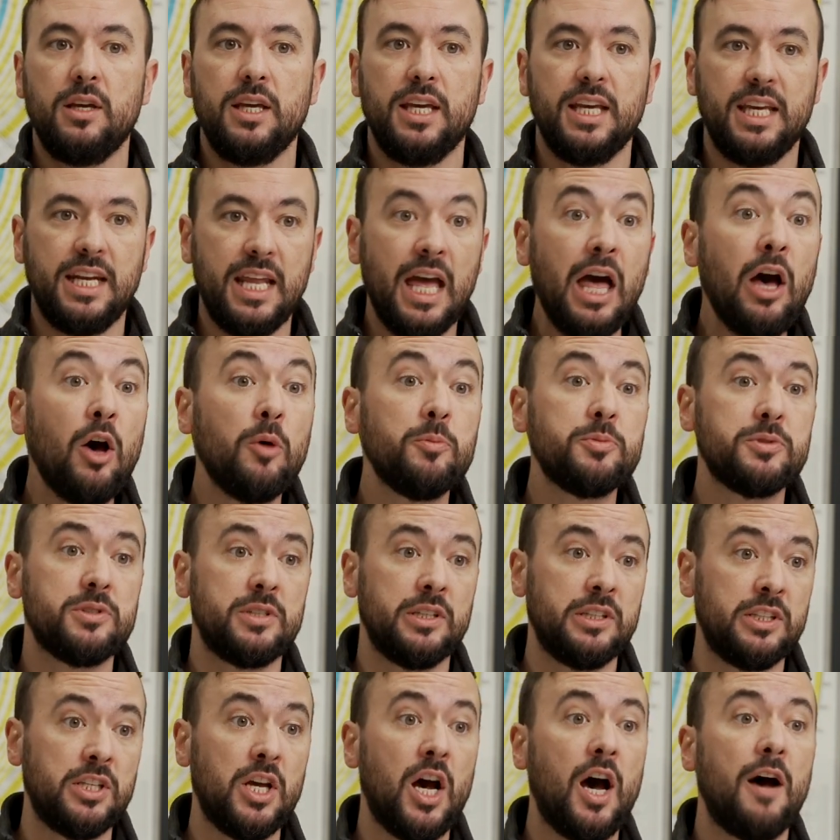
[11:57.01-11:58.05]
it helps
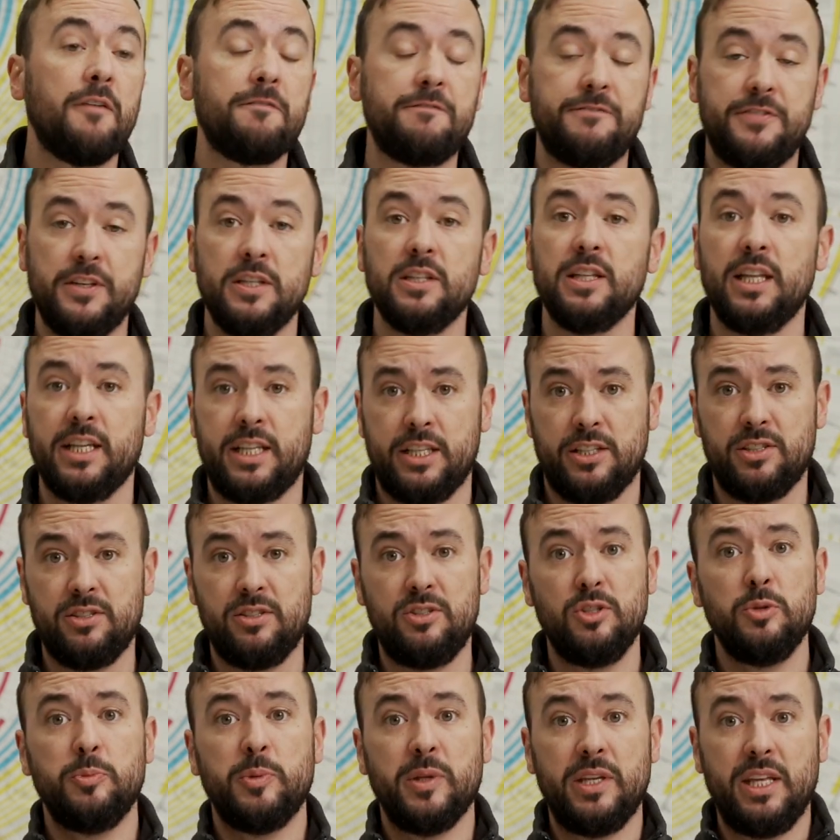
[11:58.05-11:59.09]
to not feel like a
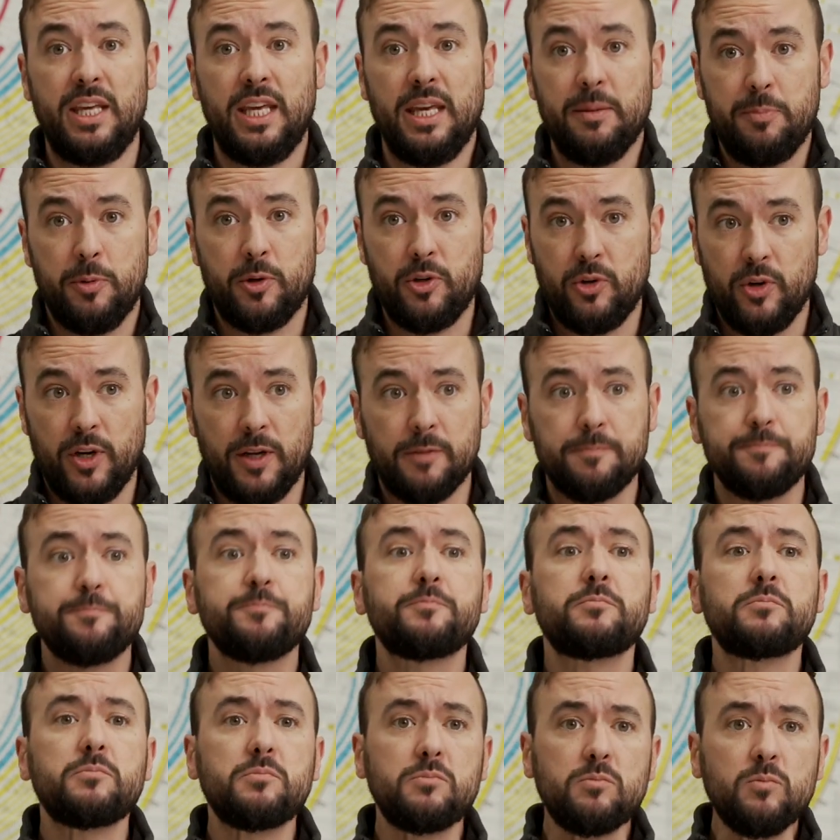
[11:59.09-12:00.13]
stupid hypocrite
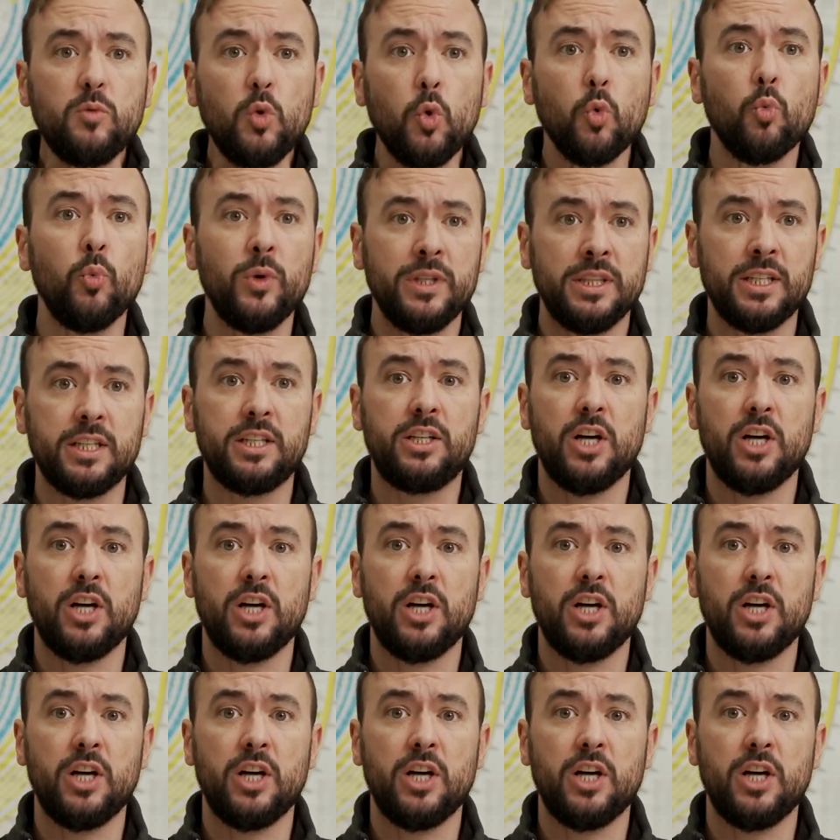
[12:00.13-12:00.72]
when the